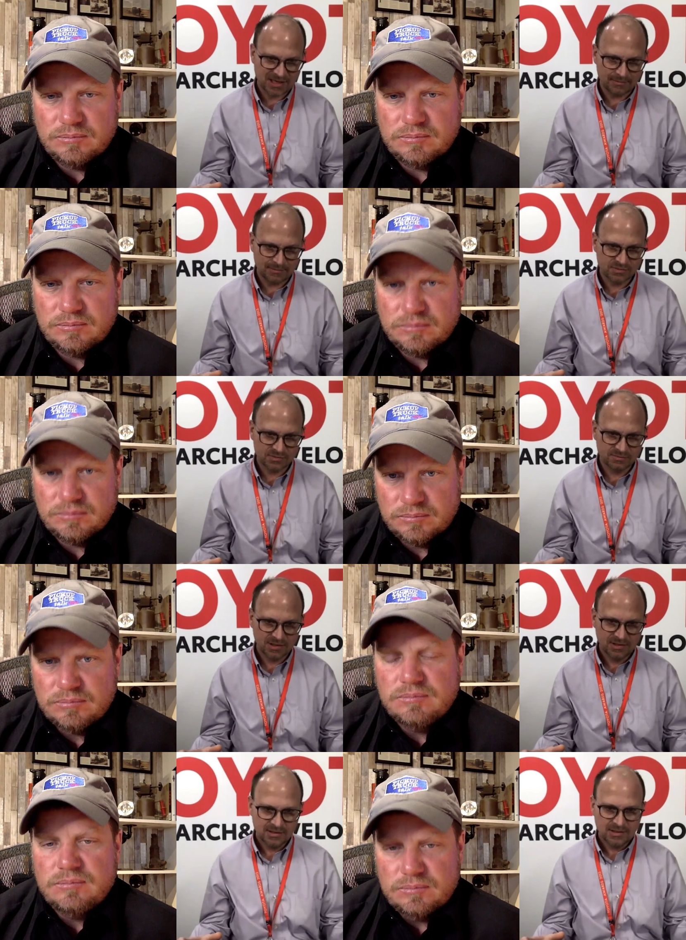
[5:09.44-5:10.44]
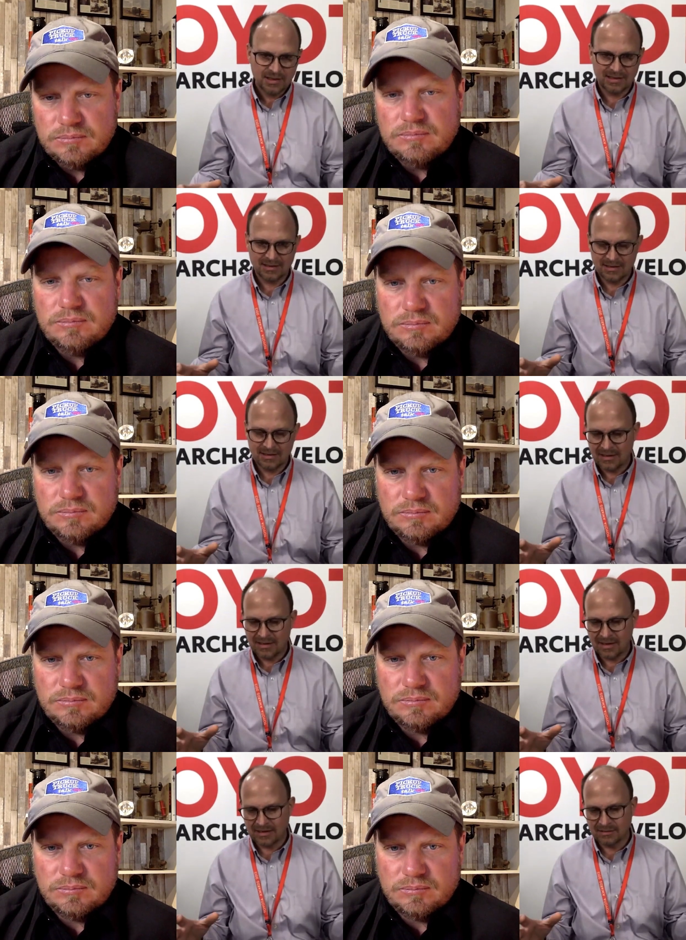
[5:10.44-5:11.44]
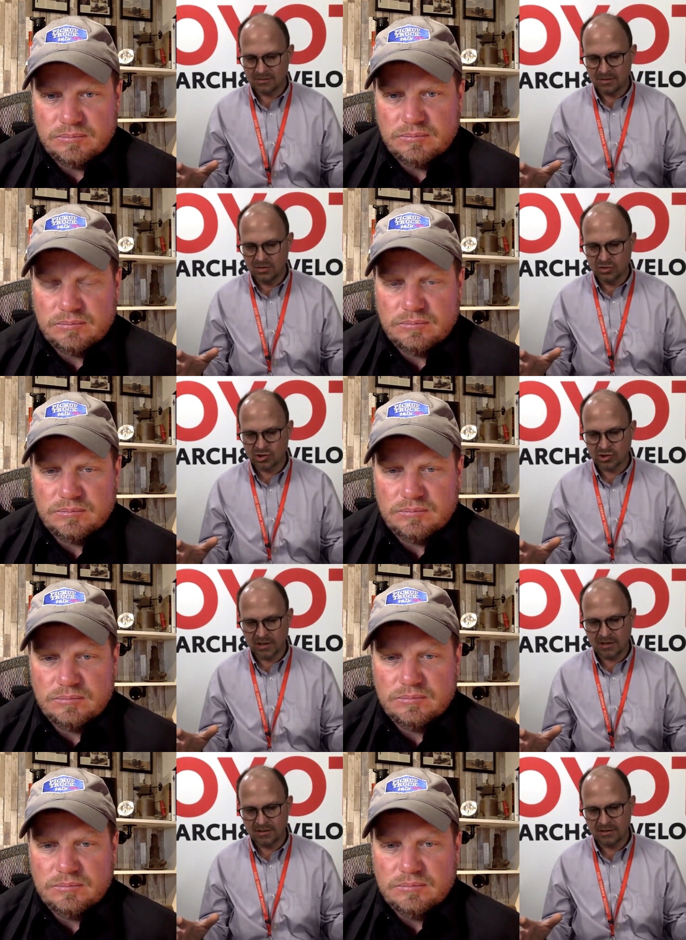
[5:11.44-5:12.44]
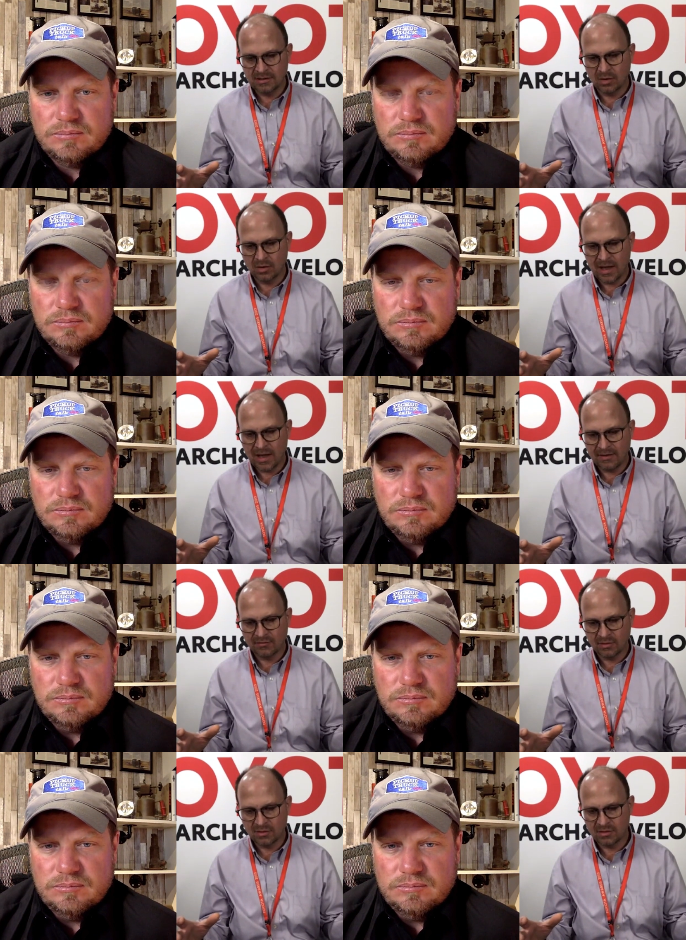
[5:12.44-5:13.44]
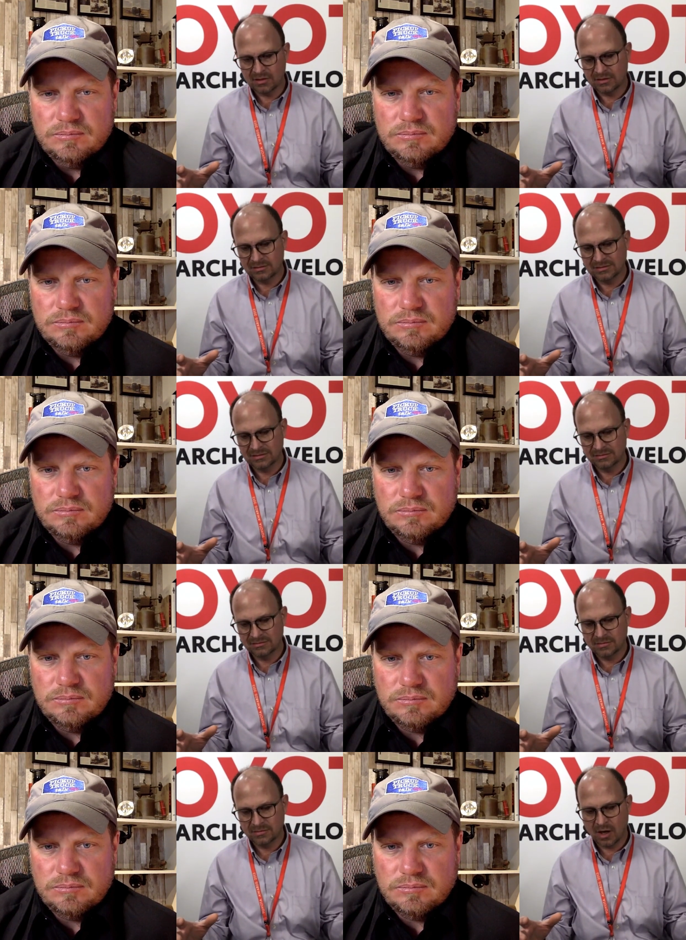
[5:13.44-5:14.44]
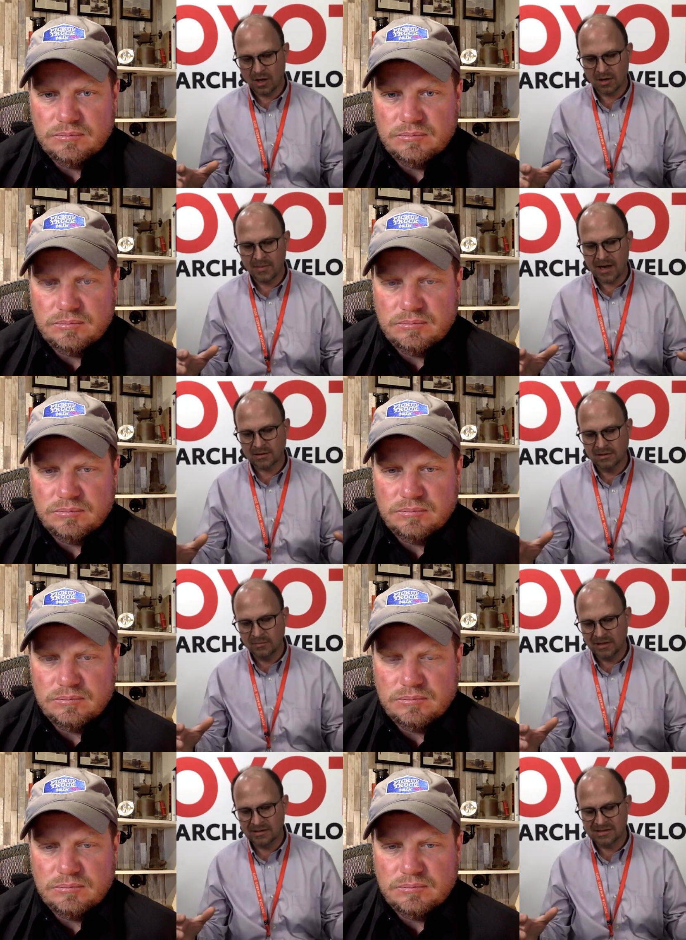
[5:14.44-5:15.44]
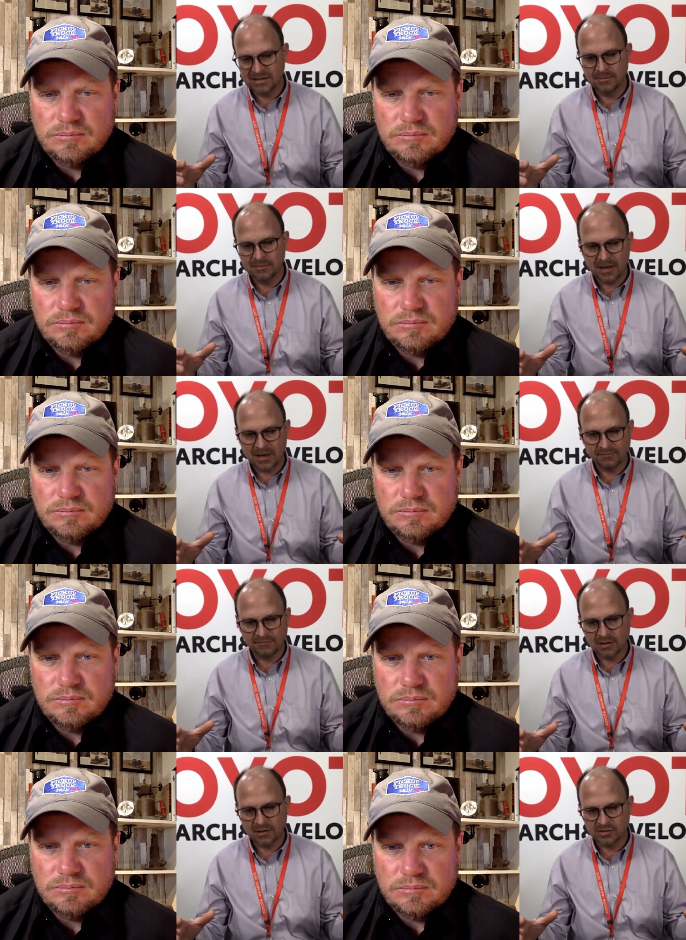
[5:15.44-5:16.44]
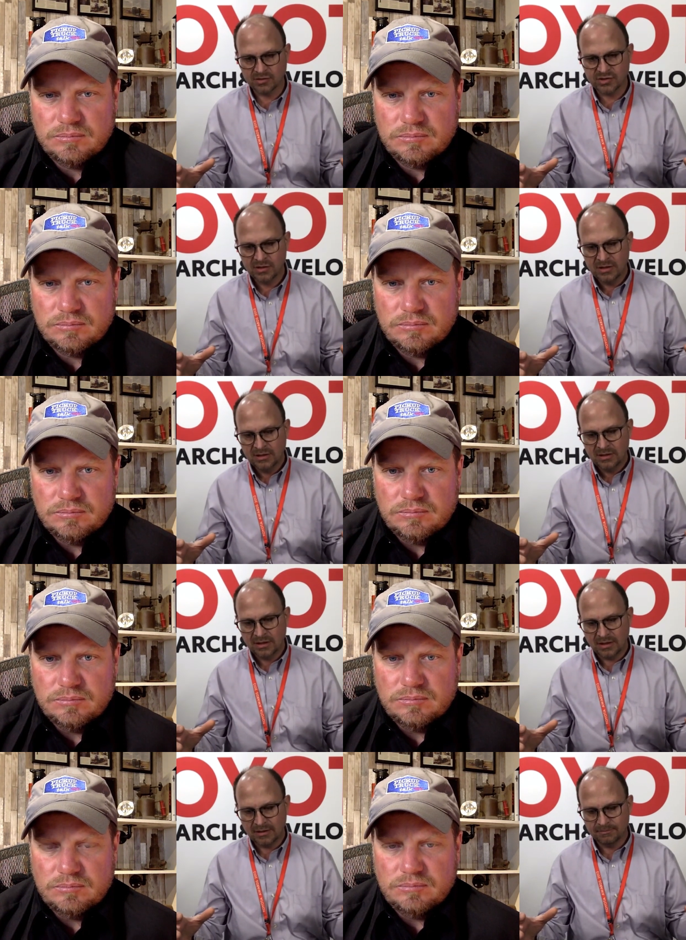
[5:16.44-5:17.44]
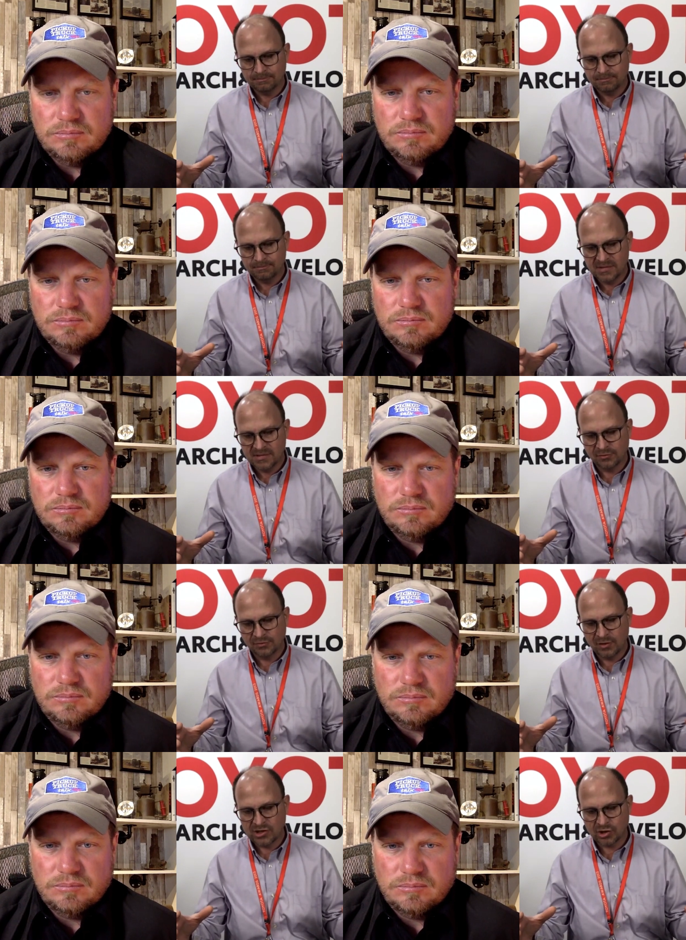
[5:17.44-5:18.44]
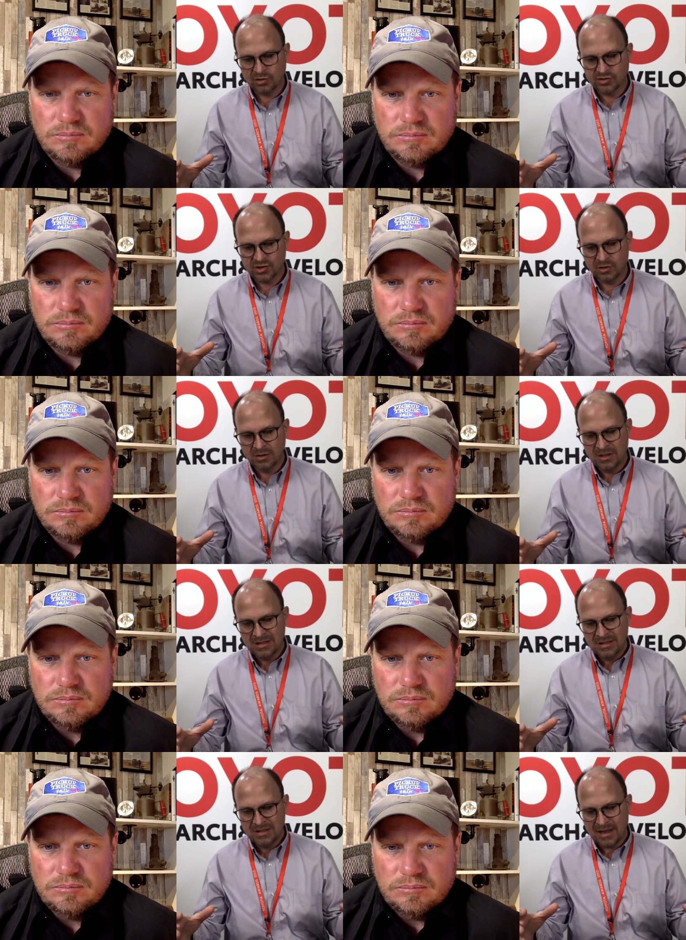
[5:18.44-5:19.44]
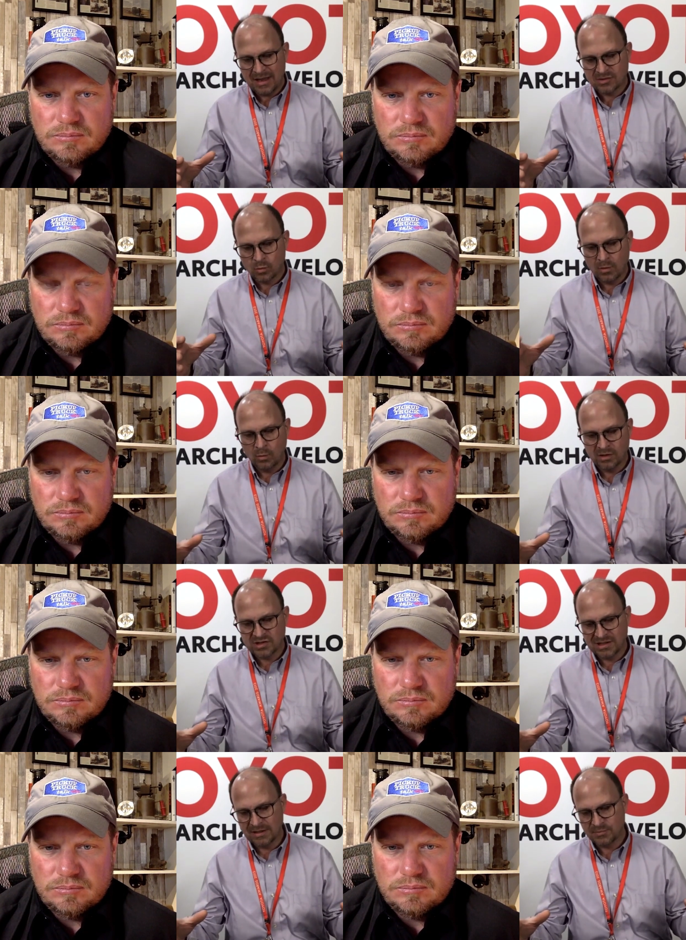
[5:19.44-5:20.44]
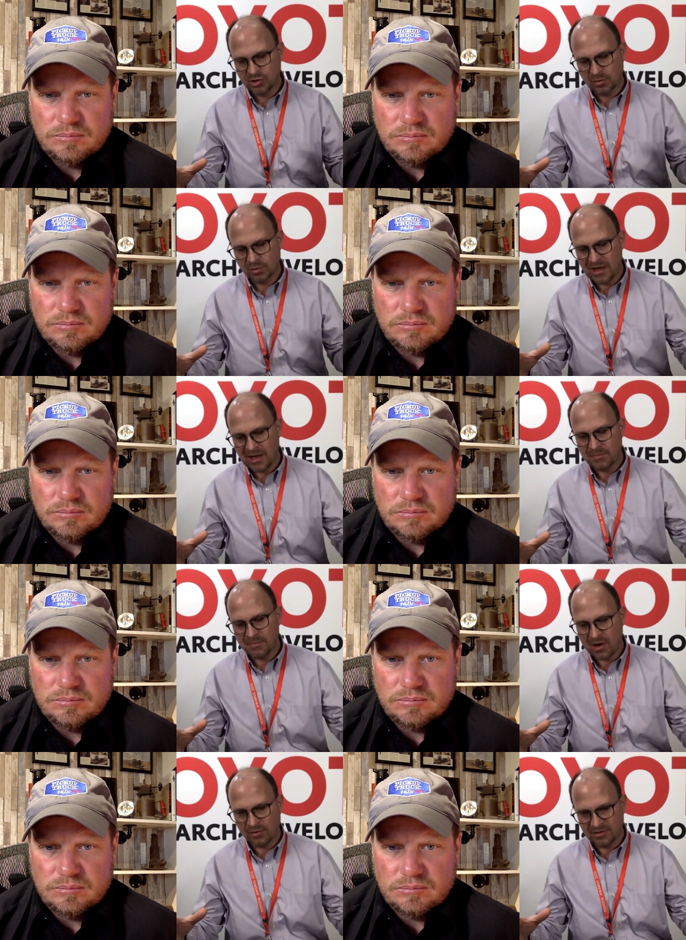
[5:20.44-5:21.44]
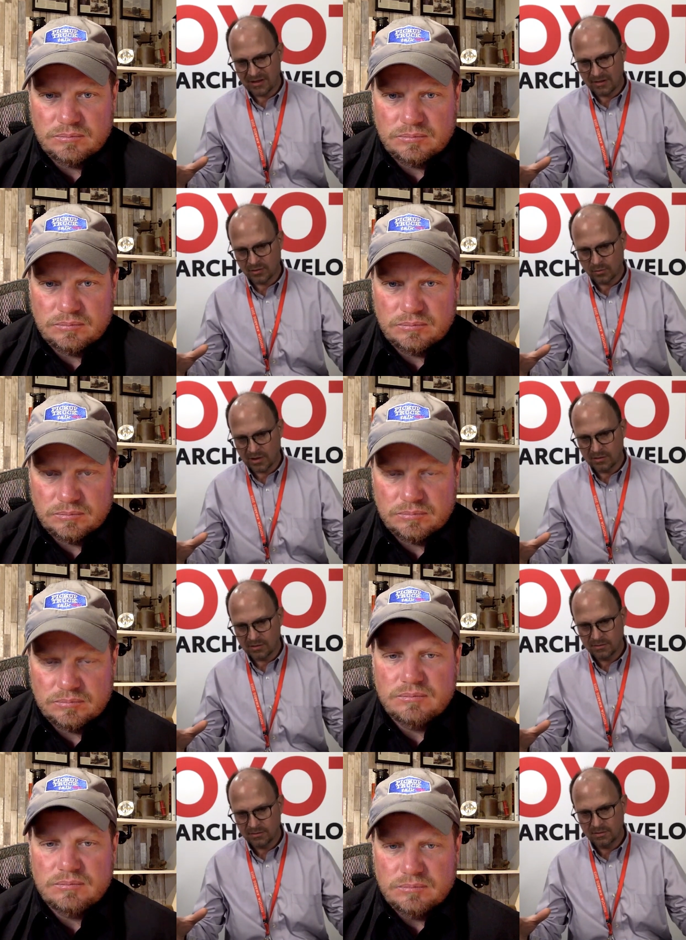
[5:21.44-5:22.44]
Speaker 1: time. And, and usually, you know, we have uh, automatic limited slip on our vehicles, um, differential. So as one wheel slips, you're applying power to the other wheel.